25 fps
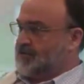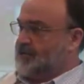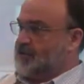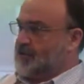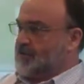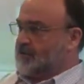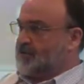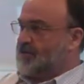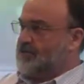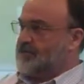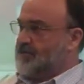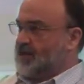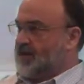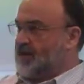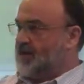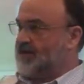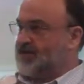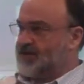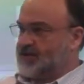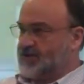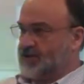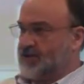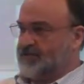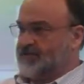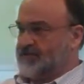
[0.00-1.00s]
dop the
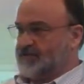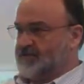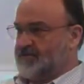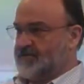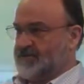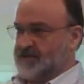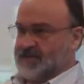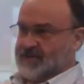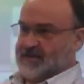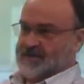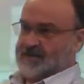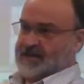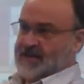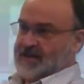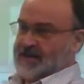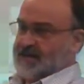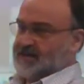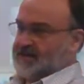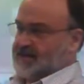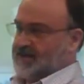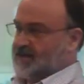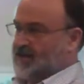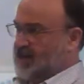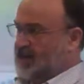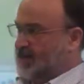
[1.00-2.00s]
parts on, stick
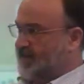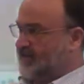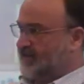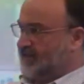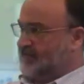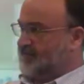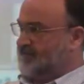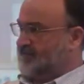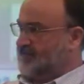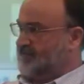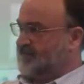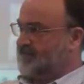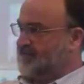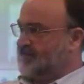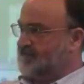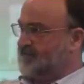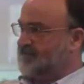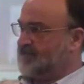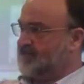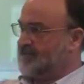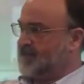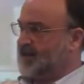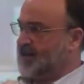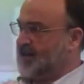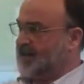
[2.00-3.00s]
it in the oven,
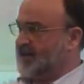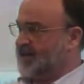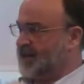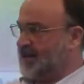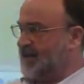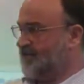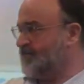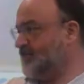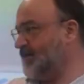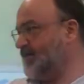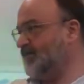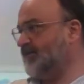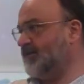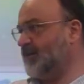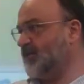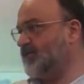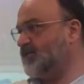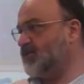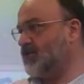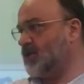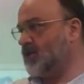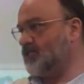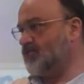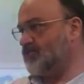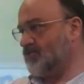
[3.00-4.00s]
and you get reflow
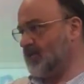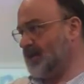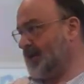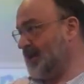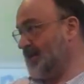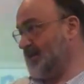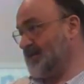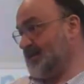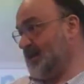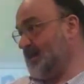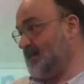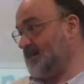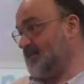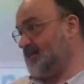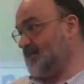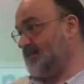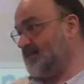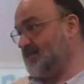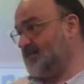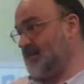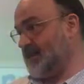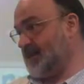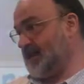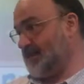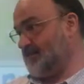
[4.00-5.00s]
soldering, exactly the
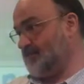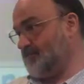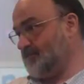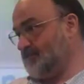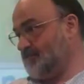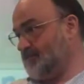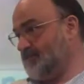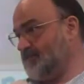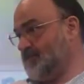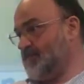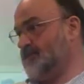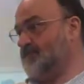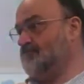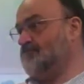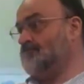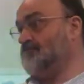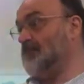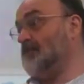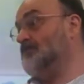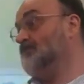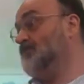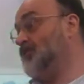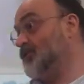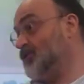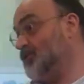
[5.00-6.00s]
same,
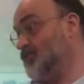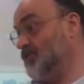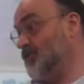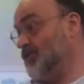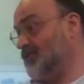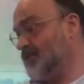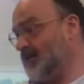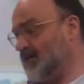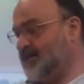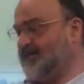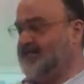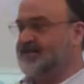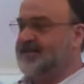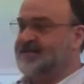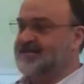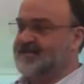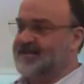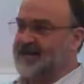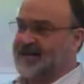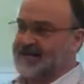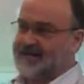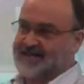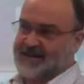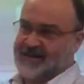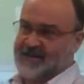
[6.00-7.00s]
but much cruder,
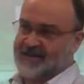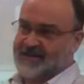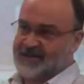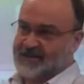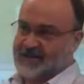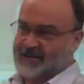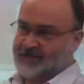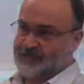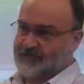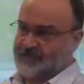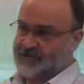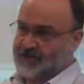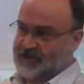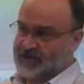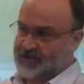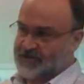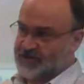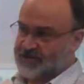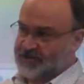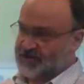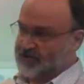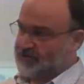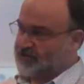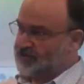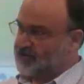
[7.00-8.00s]
technique that you would
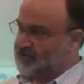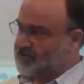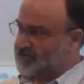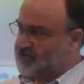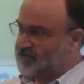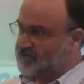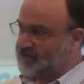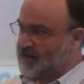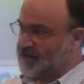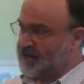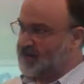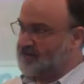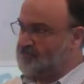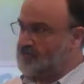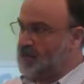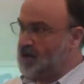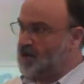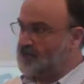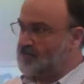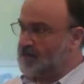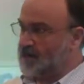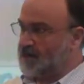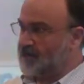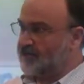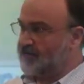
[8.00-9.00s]
use in order to make a
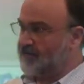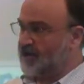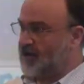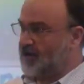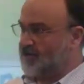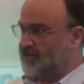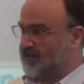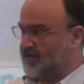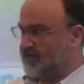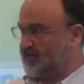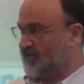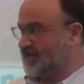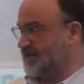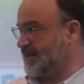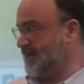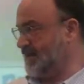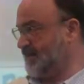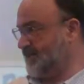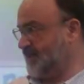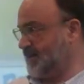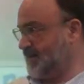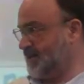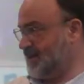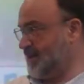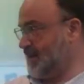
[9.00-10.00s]
mobile phone or a
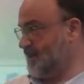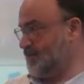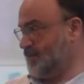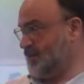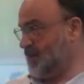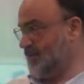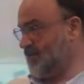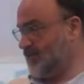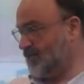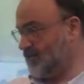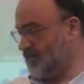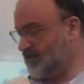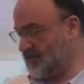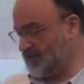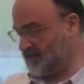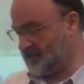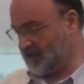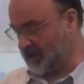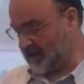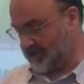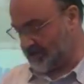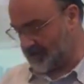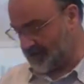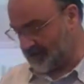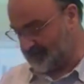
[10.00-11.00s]
DVD player or a
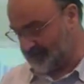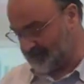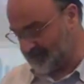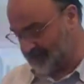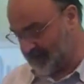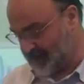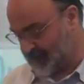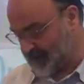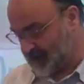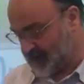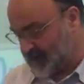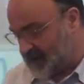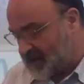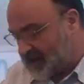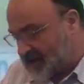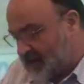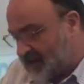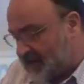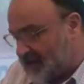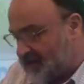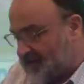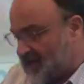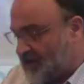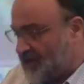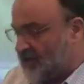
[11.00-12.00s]
computer.
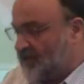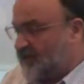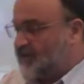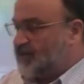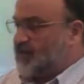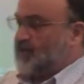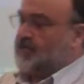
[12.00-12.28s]
So we've